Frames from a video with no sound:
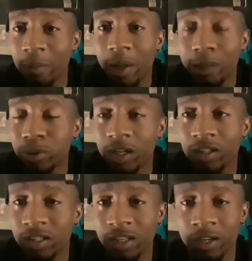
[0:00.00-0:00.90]
comeback
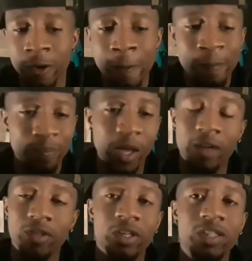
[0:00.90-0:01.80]
player of the year
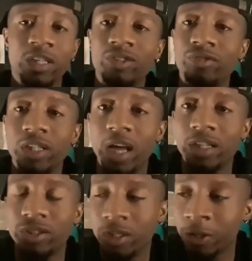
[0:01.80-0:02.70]
after his injury
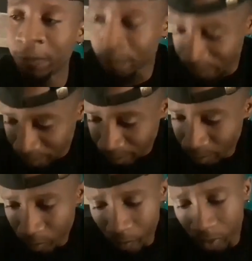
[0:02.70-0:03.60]
last year.
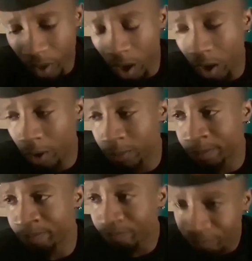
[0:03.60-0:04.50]

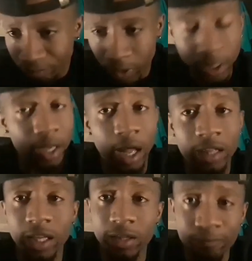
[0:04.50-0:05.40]
Yeah, I
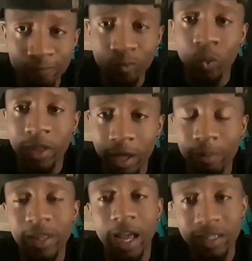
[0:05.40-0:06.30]
think with
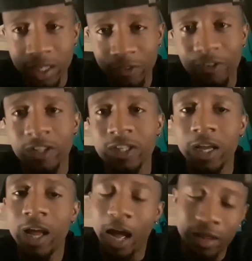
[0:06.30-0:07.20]
him and that defense,
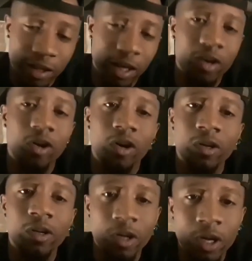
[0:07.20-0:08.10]
I think they're
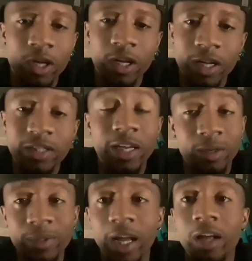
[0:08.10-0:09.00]
gonna
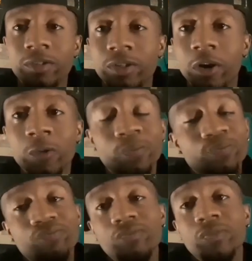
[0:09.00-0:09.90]
take him down. So
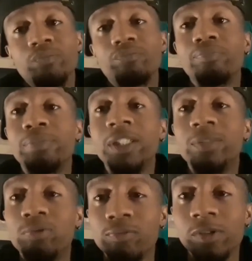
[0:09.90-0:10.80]
please
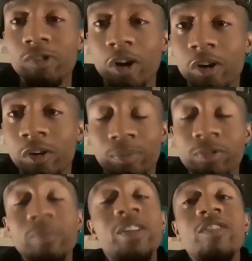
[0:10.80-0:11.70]
prove me wrong,
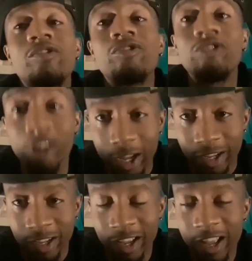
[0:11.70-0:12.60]
prove me
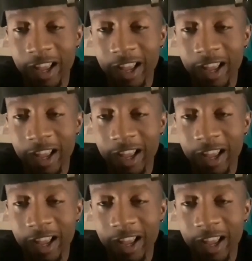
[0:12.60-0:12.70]
right.